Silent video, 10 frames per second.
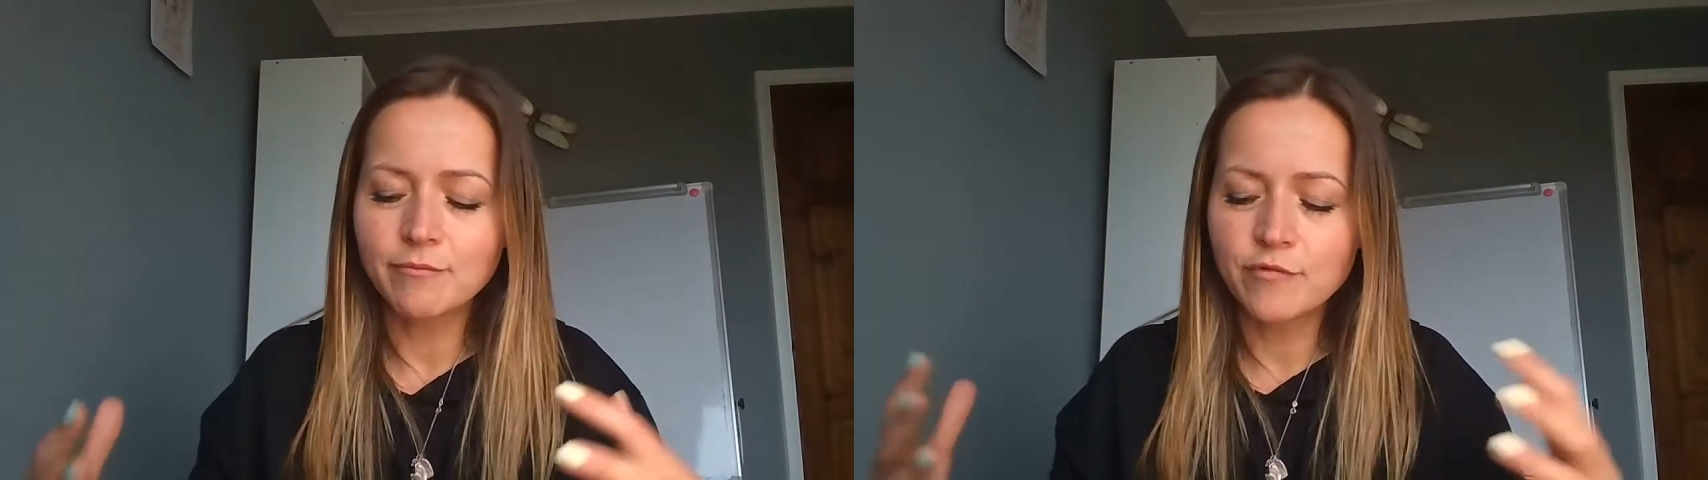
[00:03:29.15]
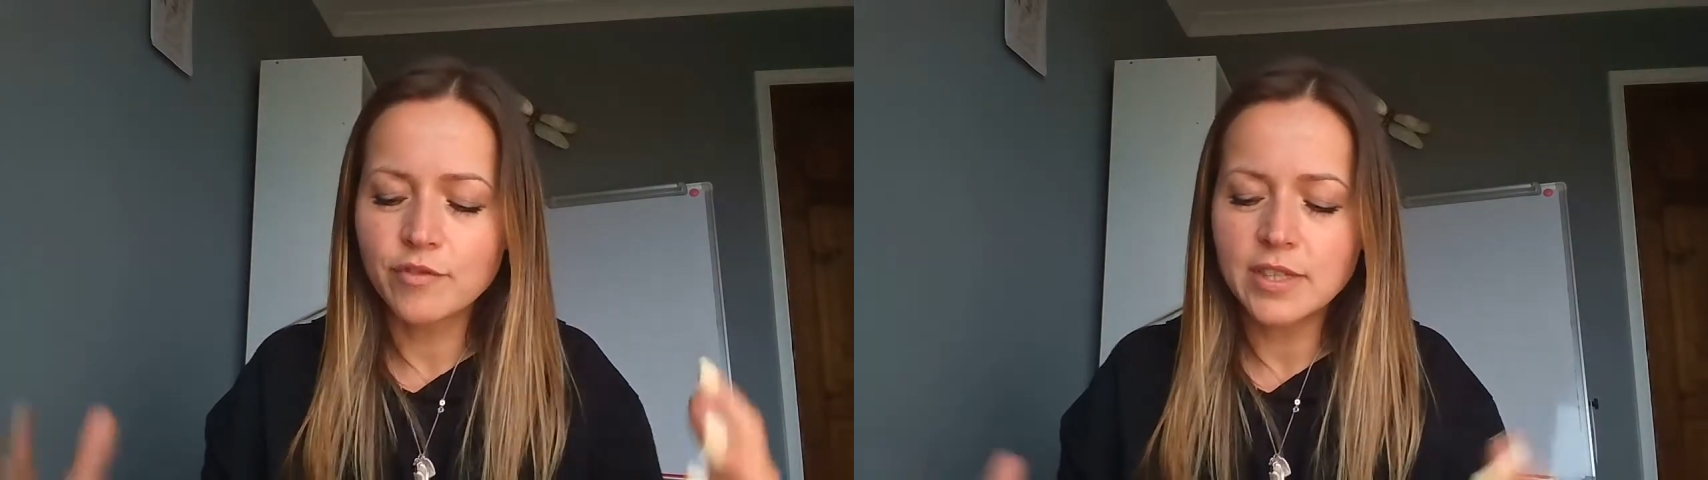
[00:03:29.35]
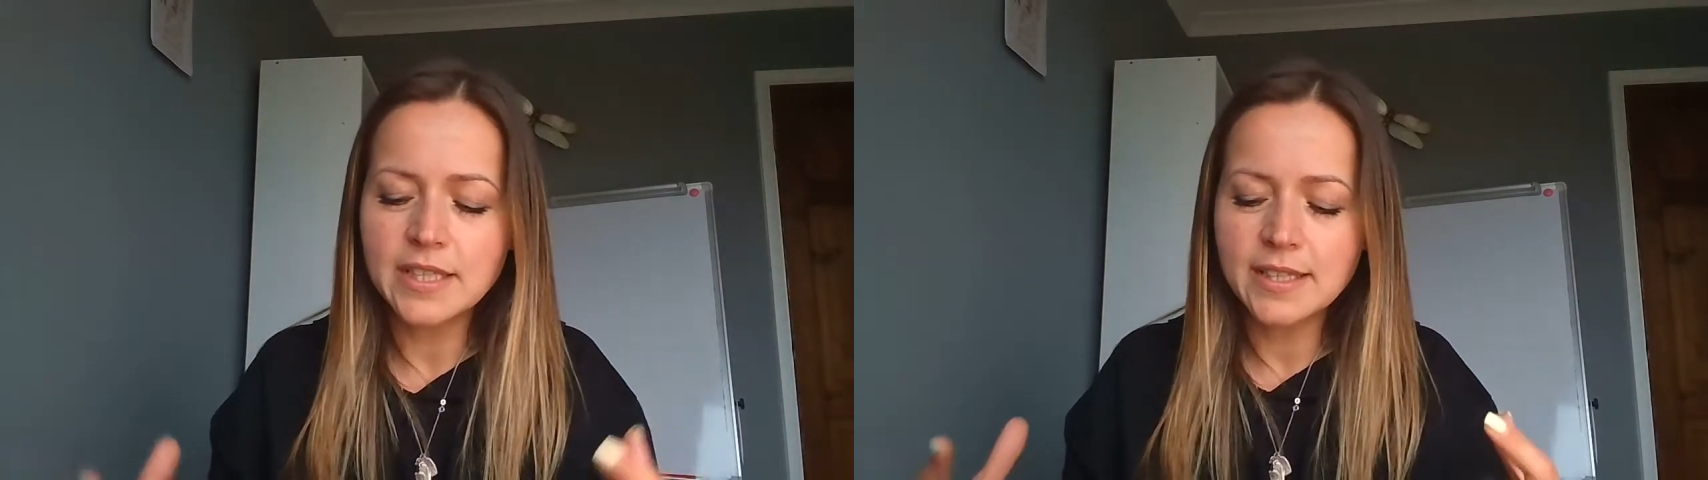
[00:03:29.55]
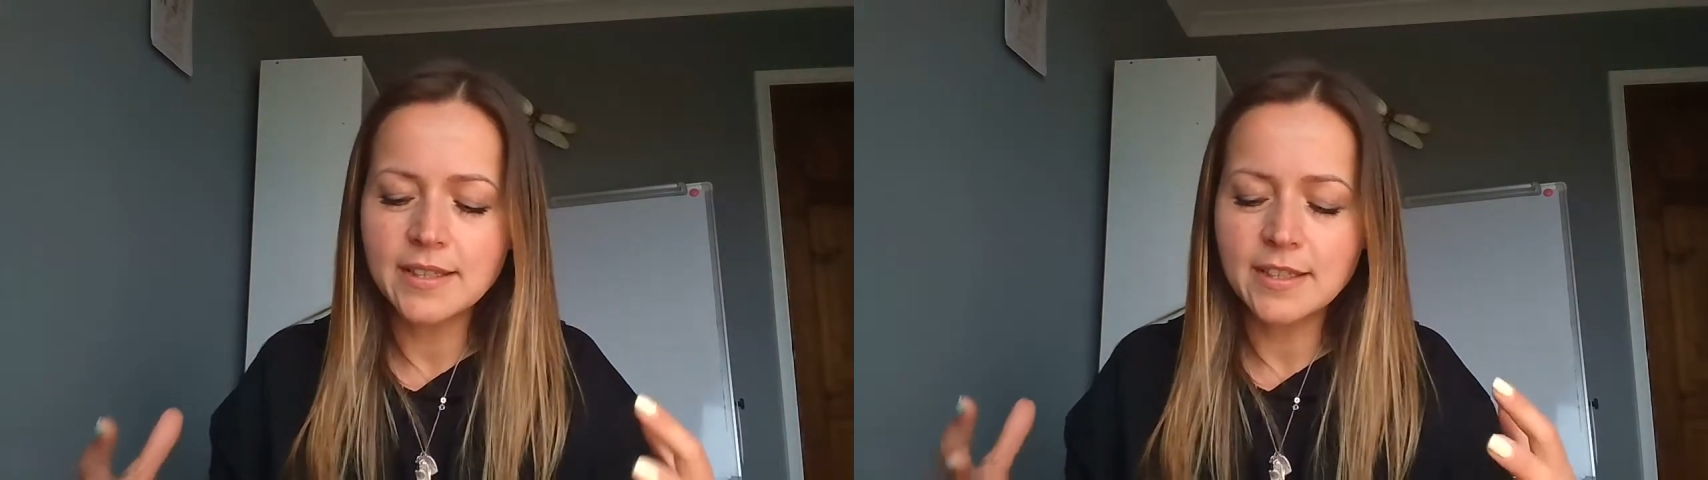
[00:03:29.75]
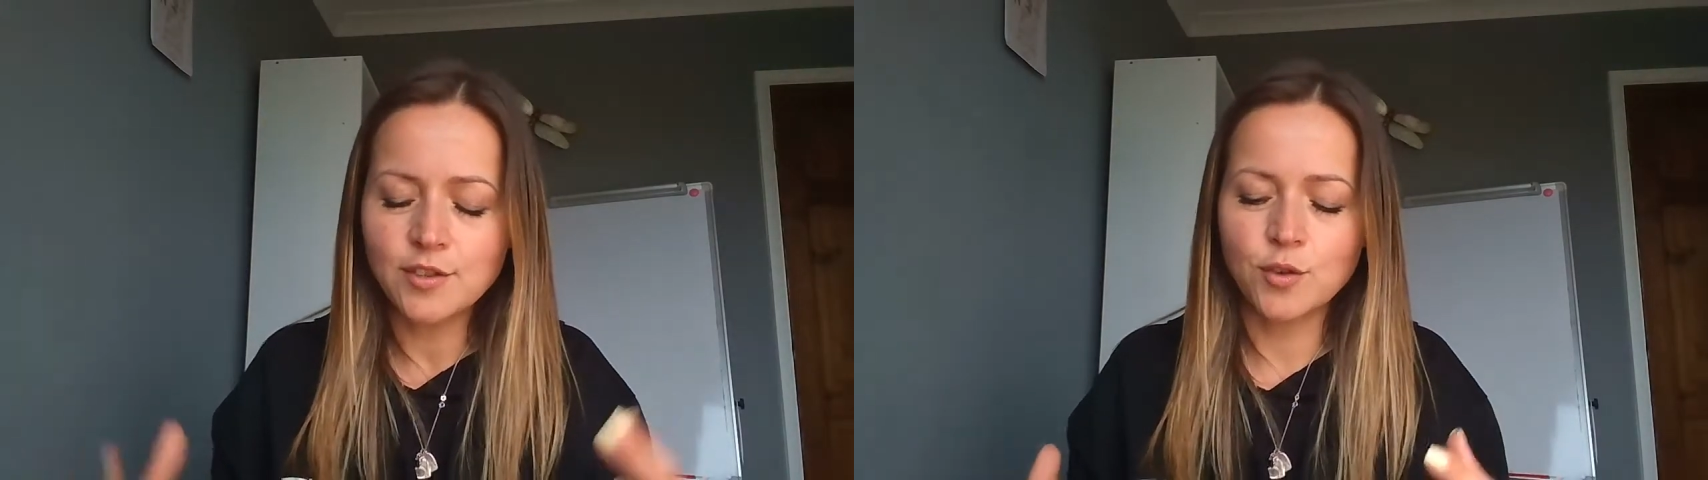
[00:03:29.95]

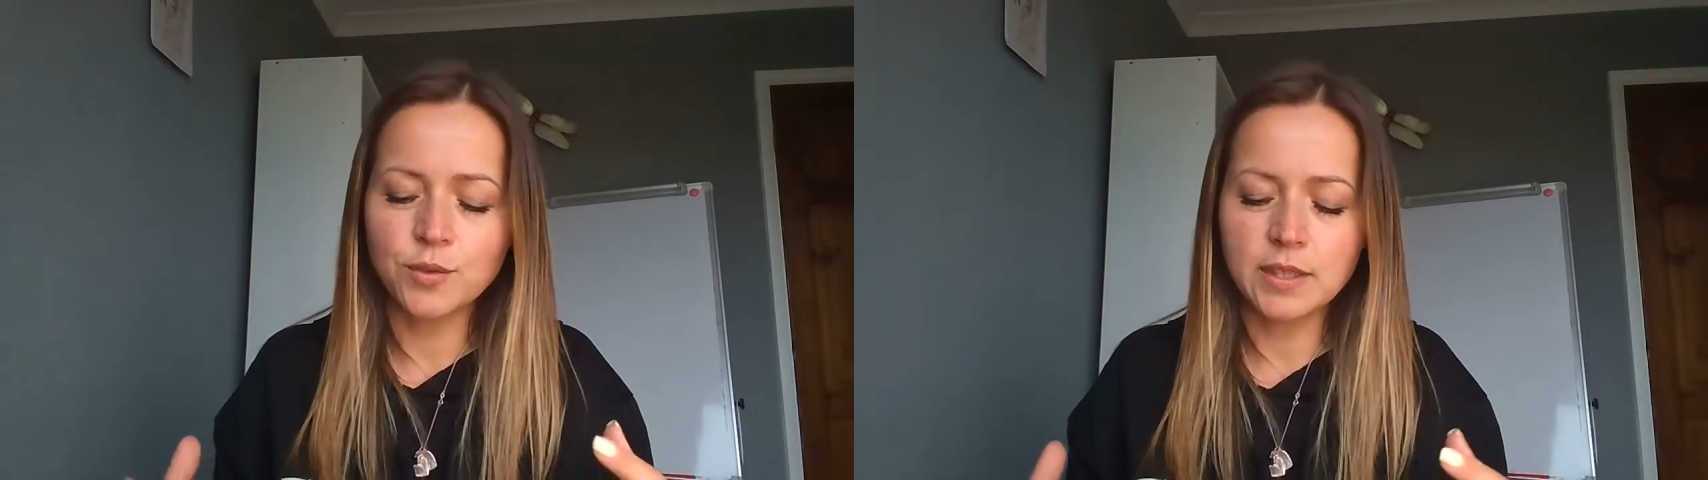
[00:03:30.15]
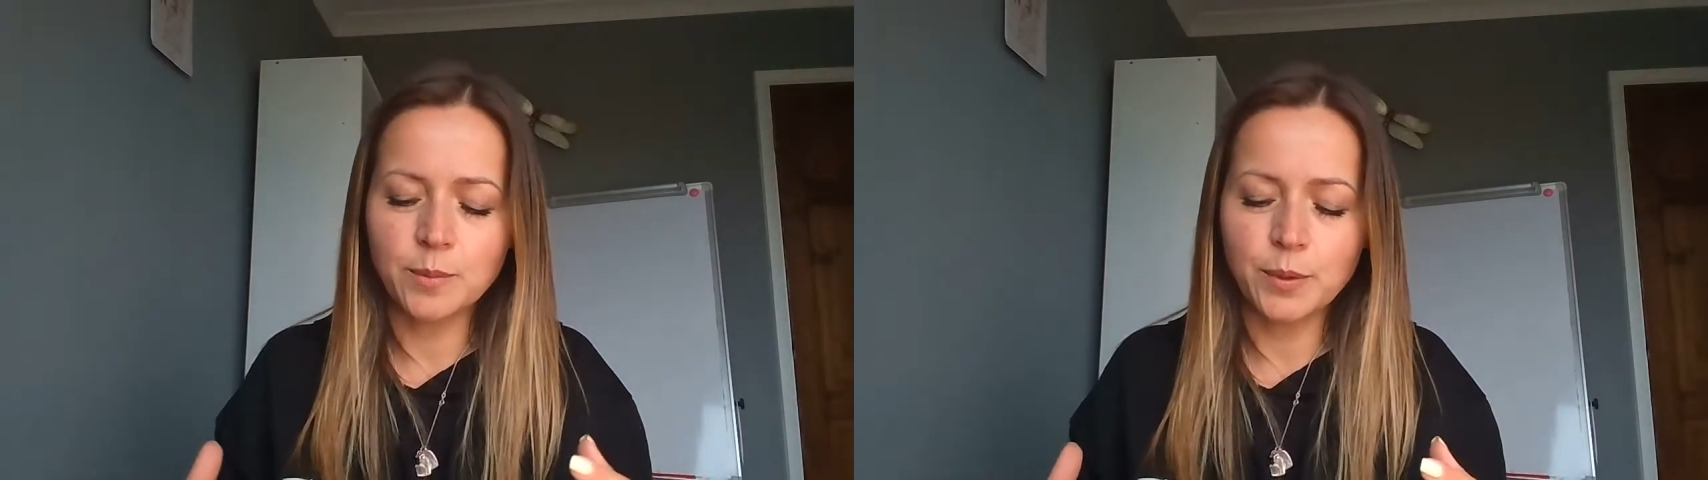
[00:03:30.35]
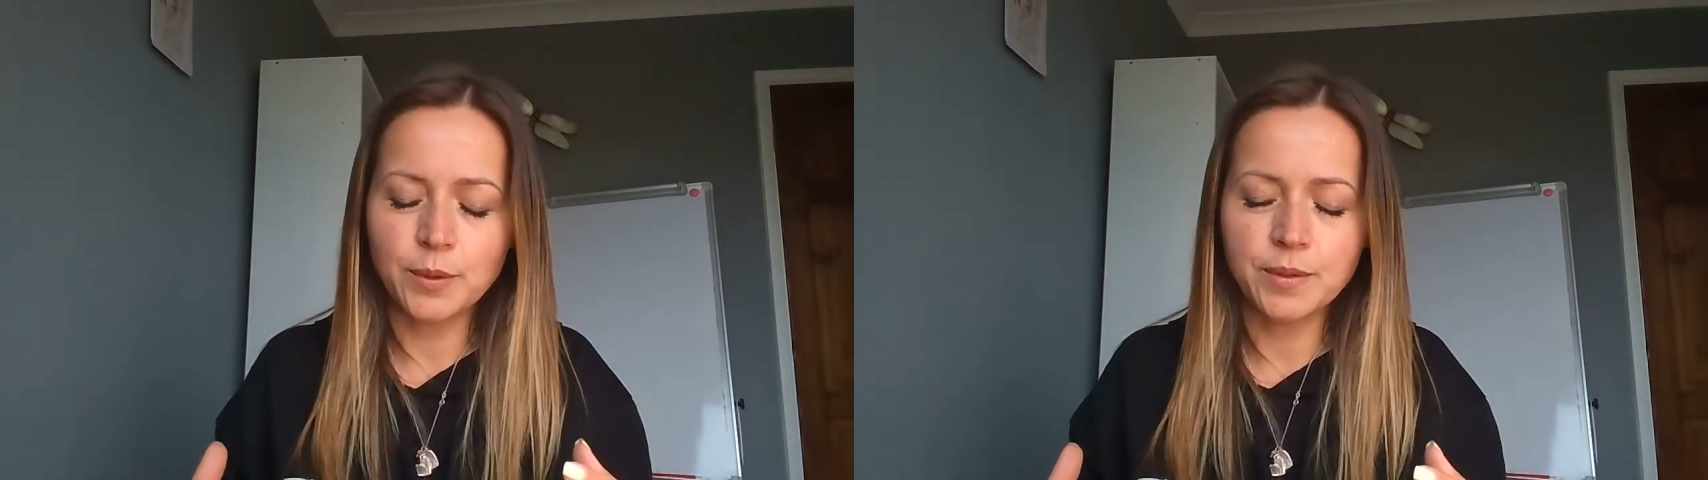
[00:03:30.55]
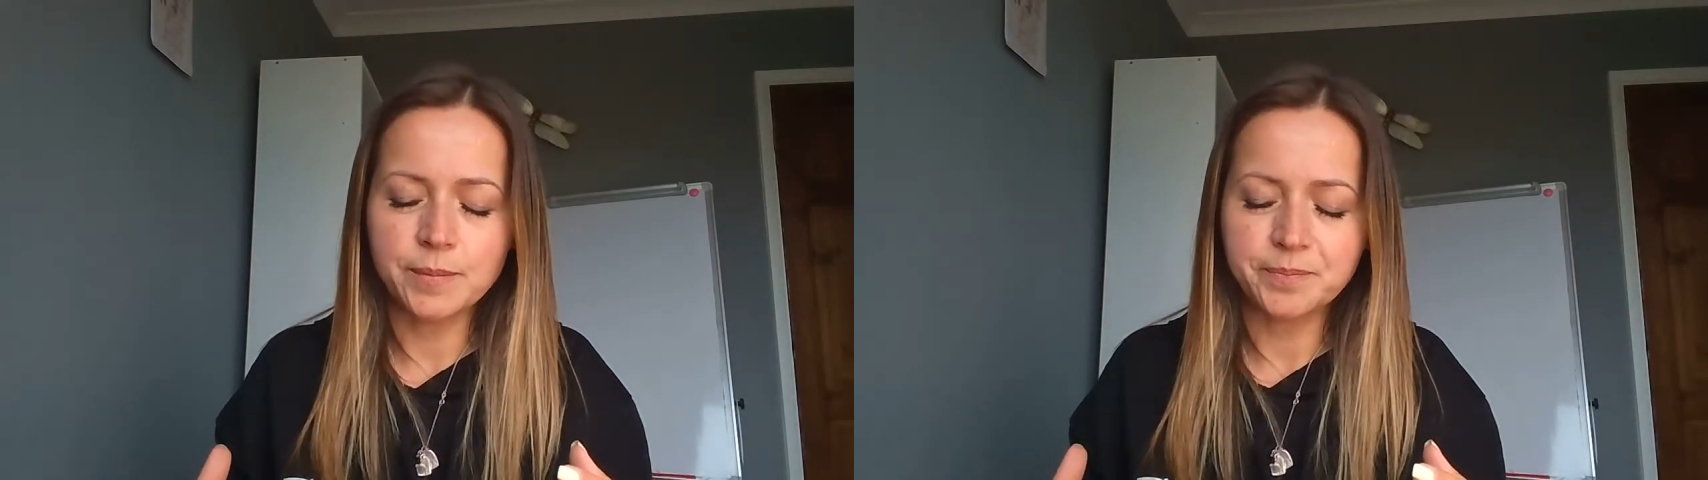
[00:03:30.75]
really enjoyed that book.